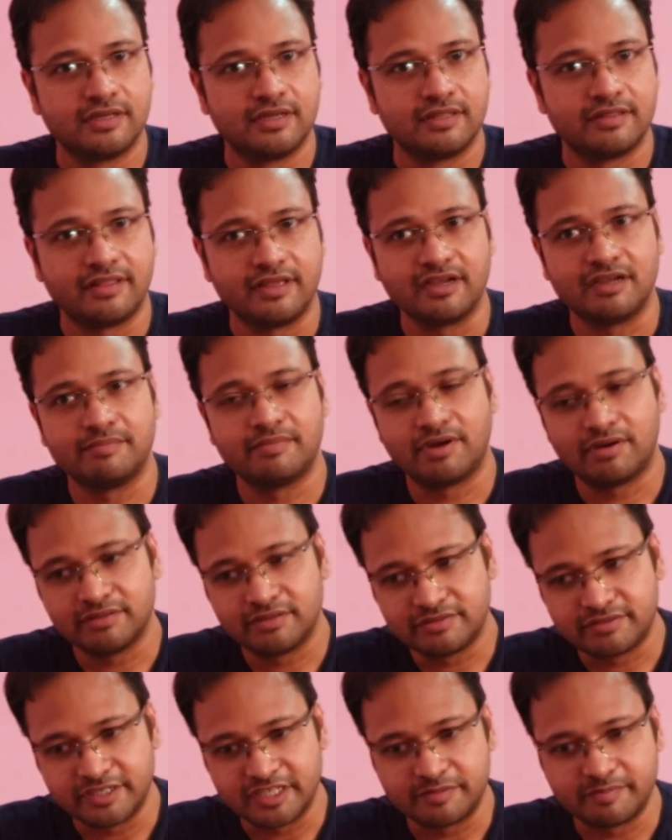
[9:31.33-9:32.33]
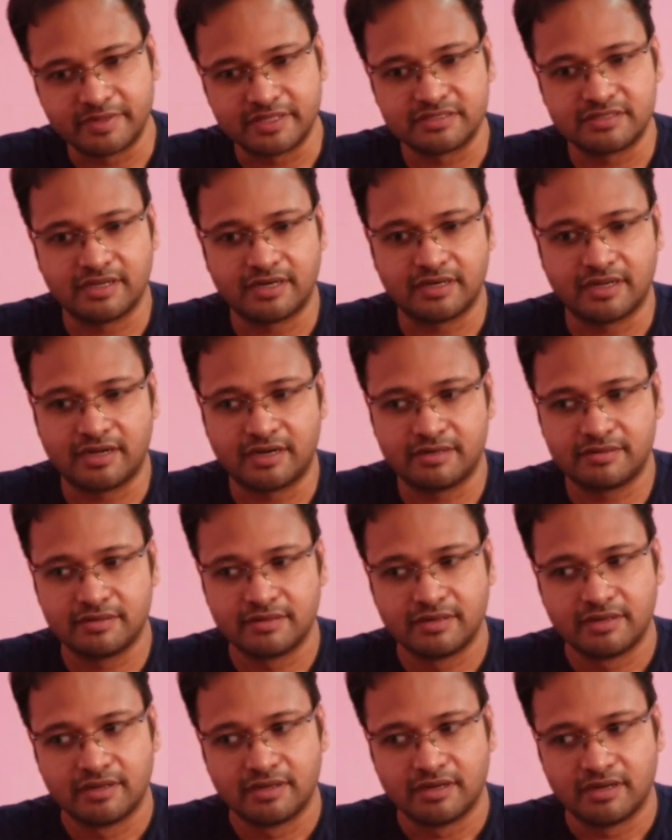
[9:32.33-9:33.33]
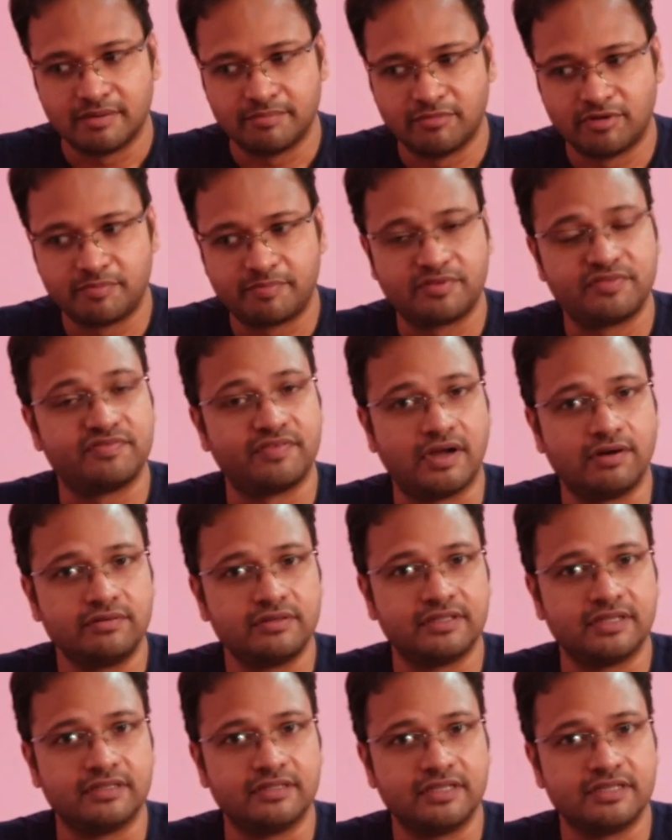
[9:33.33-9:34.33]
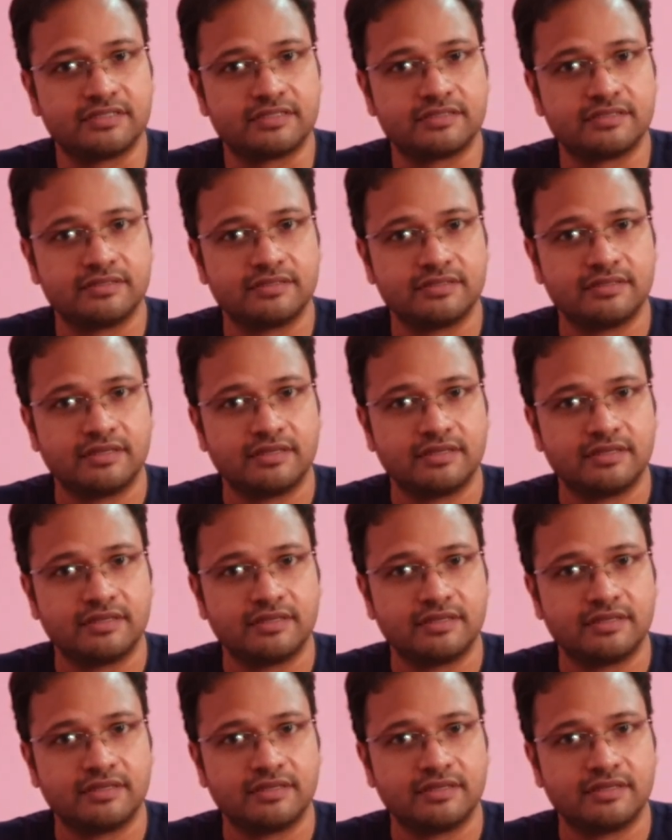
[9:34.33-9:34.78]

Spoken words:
think about the treatments that are more profound than this,